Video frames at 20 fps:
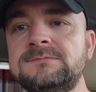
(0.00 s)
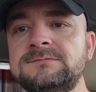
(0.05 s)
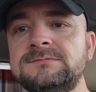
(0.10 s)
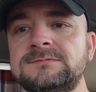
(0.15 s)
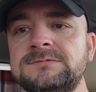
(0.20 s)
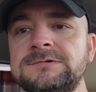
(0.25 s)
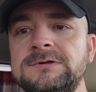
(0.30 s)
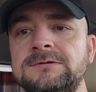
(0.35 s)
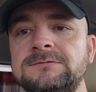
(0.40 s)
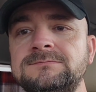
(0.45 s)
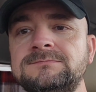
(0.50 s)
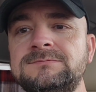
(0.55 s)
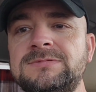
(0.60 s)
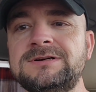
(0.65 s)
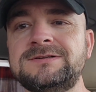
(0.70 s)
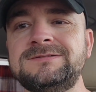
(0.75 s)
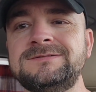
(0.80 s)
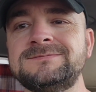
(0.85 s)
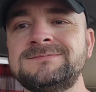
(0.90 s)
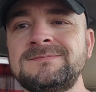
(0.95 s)
so
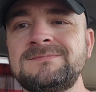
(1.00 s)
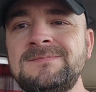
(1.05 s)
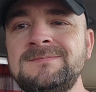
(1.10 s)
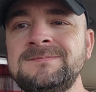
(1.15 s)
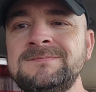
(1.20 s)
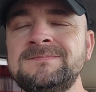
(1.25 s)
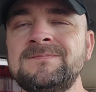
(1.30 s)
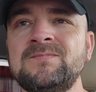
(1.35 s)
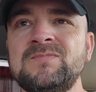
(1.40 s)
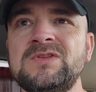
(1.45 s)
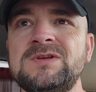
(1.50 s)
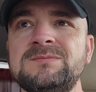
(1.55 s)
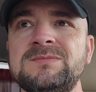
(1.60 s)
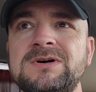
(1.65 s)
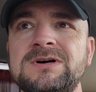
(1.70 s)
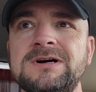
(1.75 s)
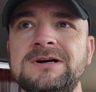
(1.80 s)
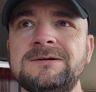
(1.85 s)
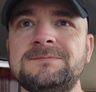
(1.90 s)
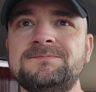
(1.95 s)

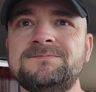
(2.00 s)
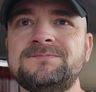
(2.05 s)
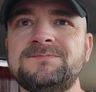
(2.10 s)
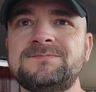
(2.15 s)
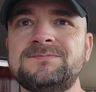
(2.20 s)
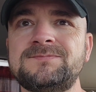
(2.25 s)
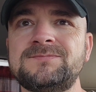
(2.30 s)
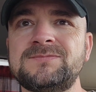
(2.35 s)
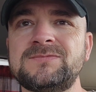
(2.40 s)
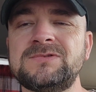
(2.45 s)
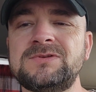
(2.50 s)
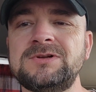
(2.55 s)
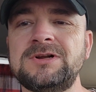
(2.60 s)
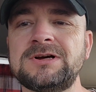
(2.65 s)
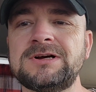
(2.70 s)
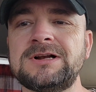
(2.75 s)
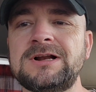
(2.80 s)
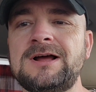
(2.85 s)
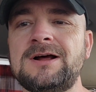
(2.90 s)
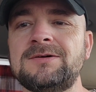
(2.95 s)
but
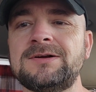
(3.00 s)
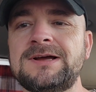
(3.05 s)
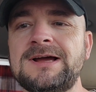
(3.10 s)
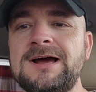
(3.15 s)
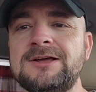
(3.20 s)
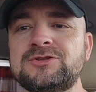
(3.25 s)
luckily I only got